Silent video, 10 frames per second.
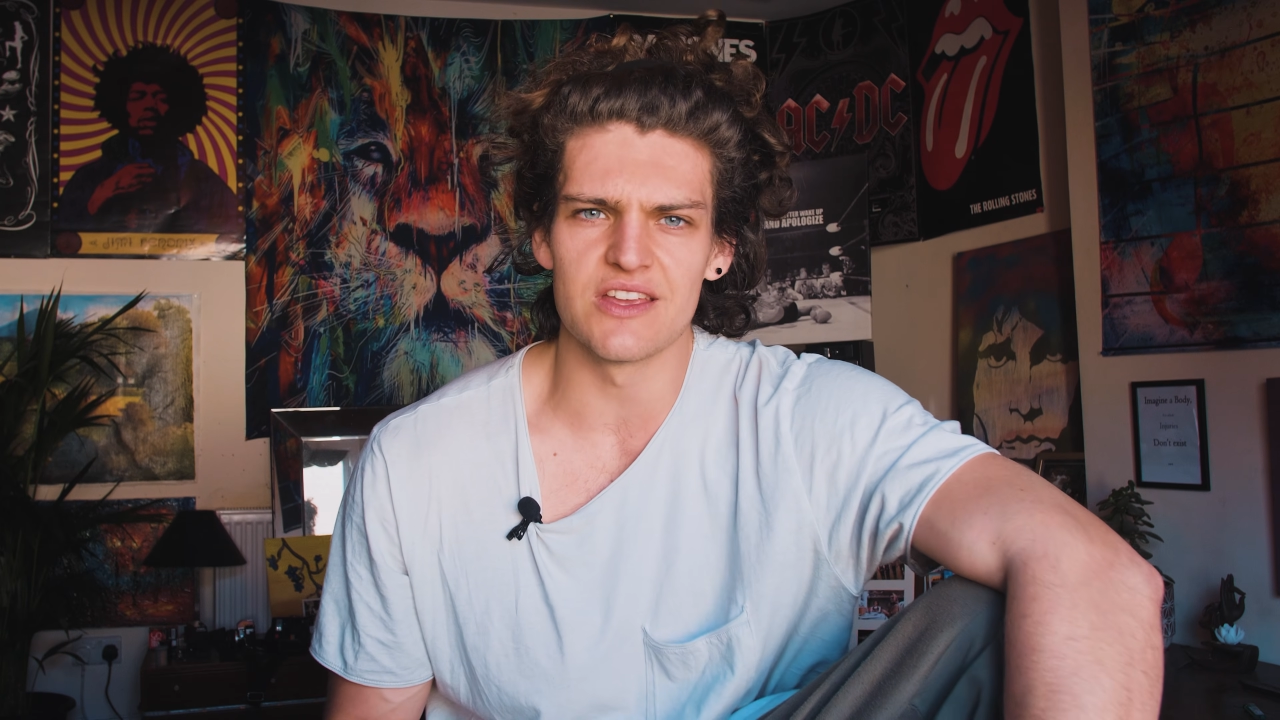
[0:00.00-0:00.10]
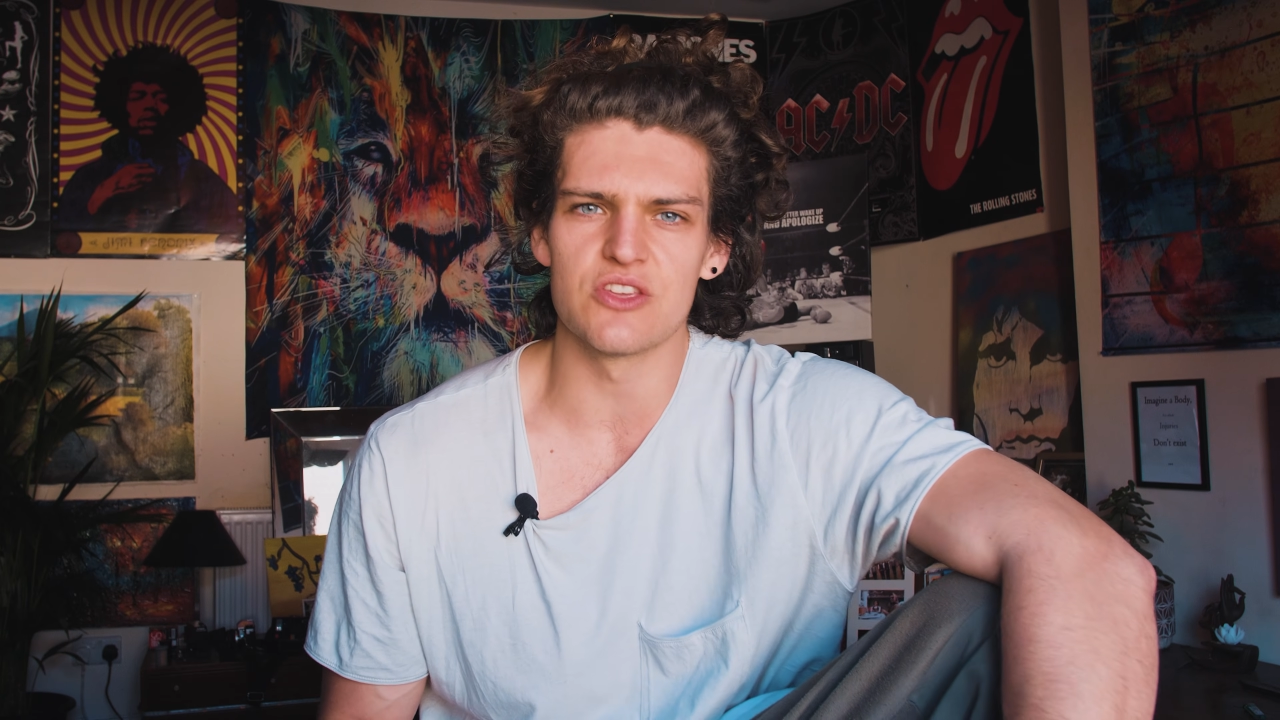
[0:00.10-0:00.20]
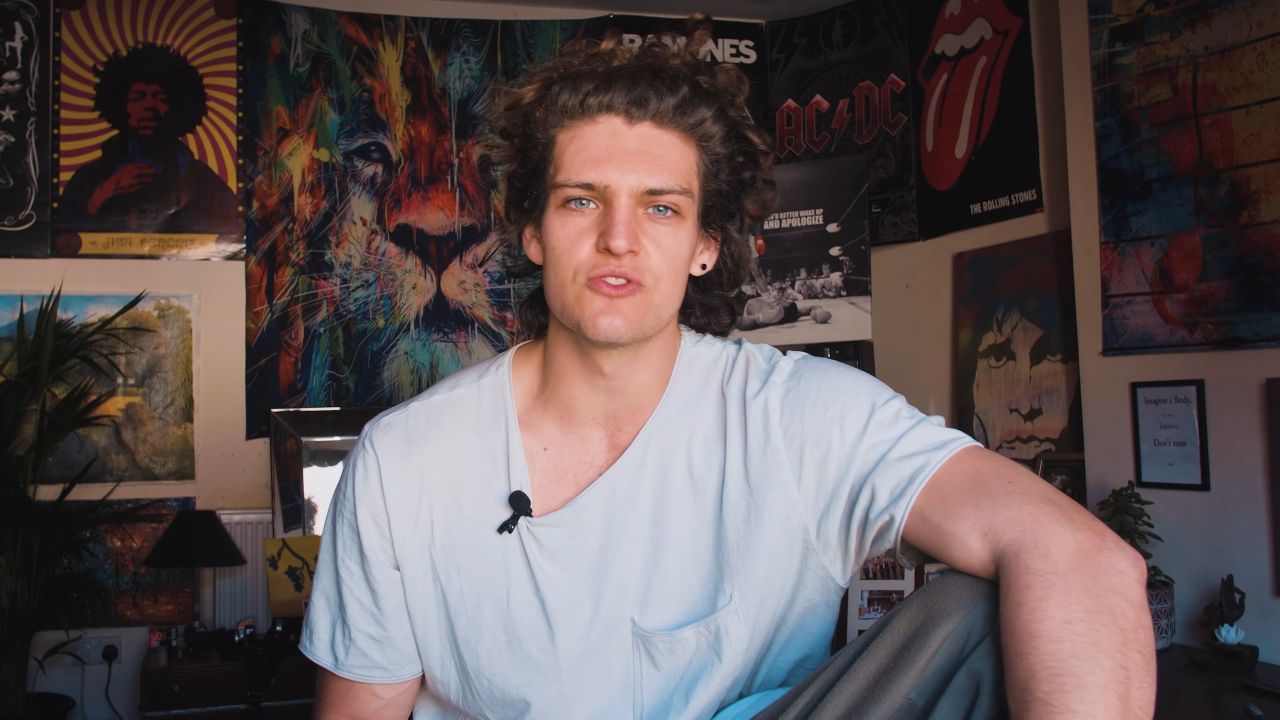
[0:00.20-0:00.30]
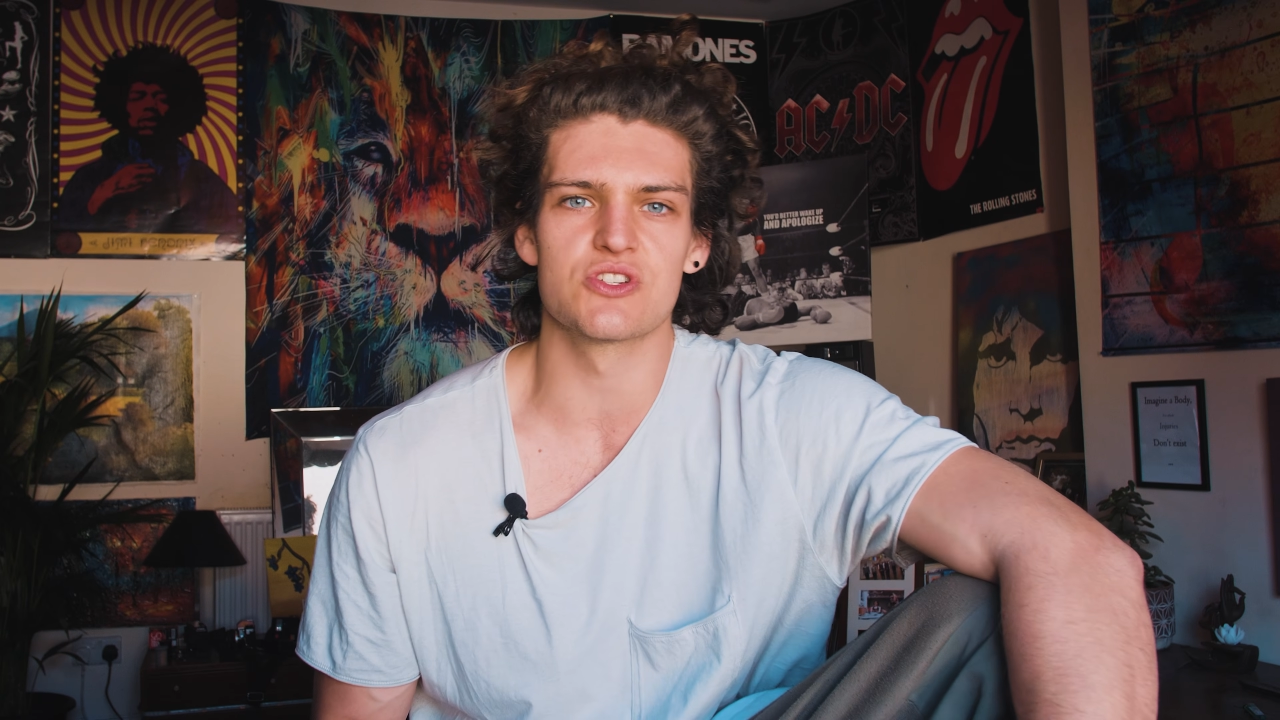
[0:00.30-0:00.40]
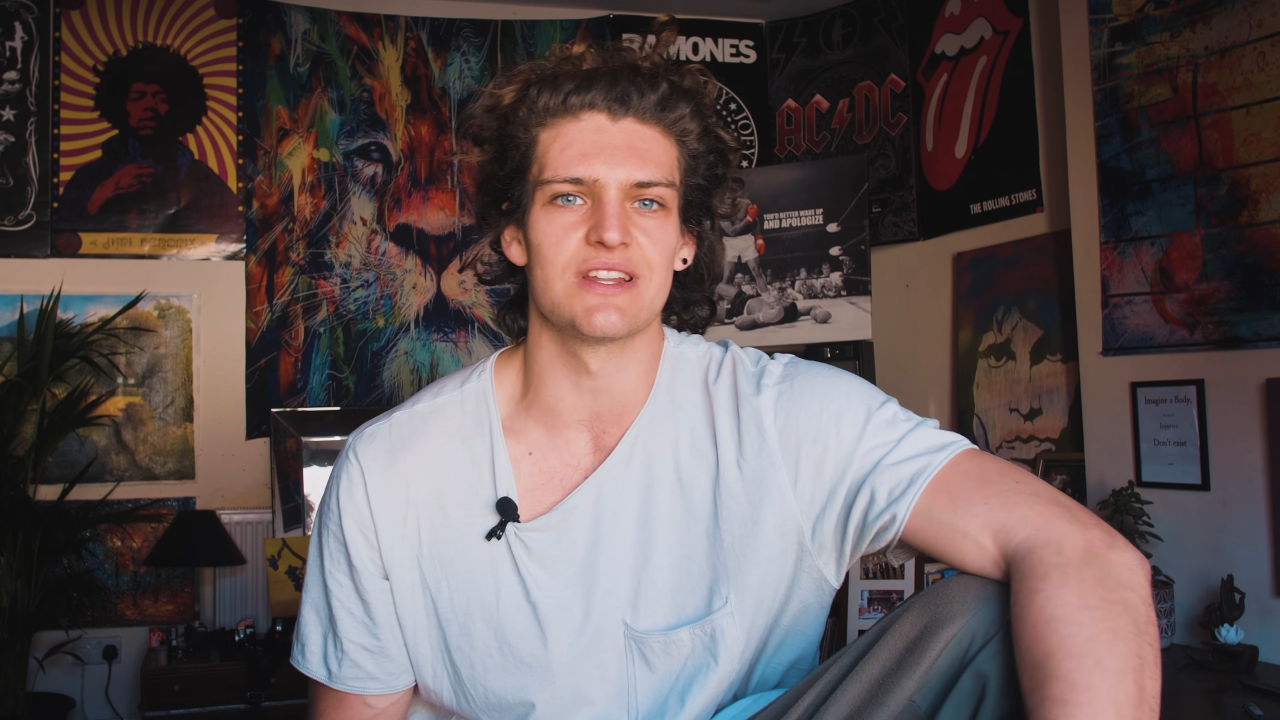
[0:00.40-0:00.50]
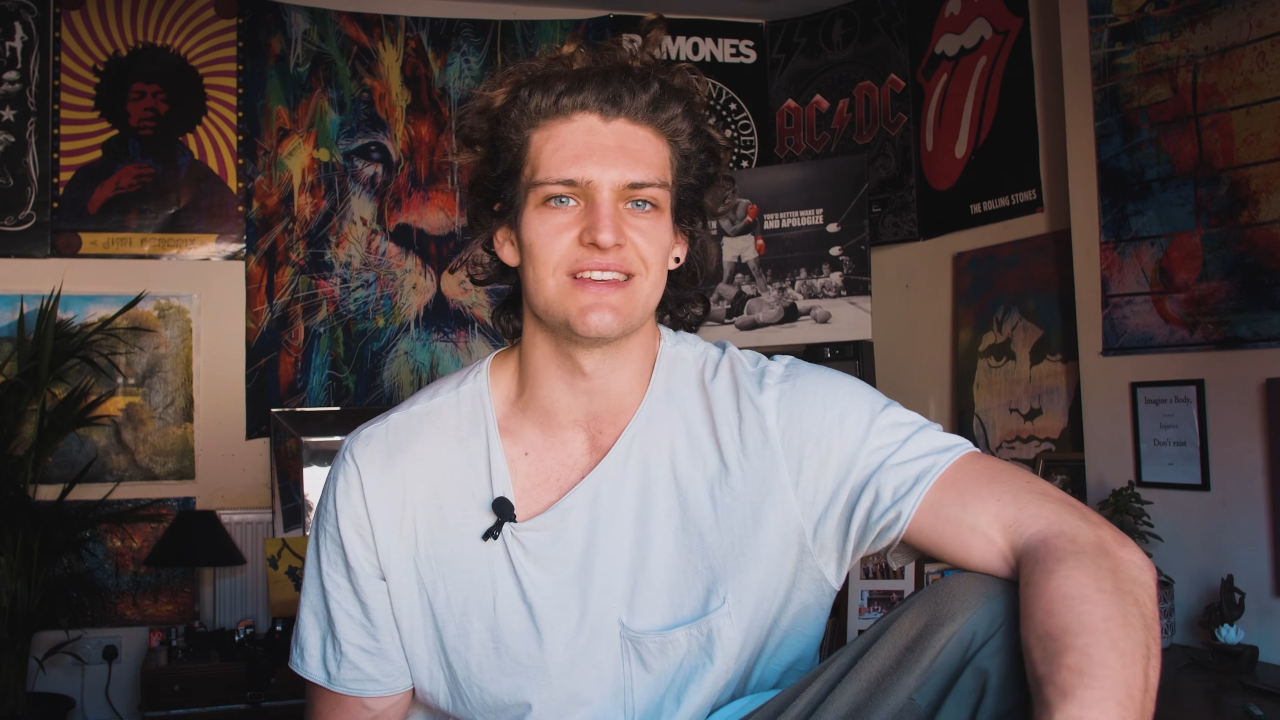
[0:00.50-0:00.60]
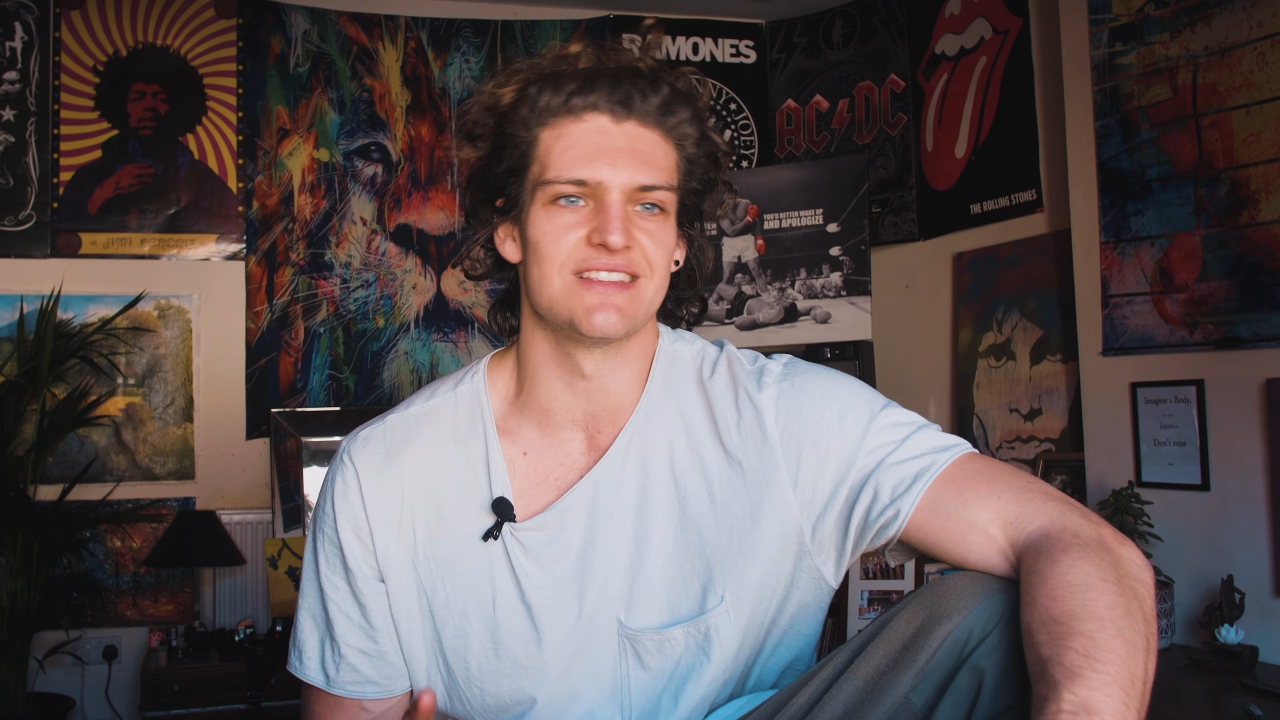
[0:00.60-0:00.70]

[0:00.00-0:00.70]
usually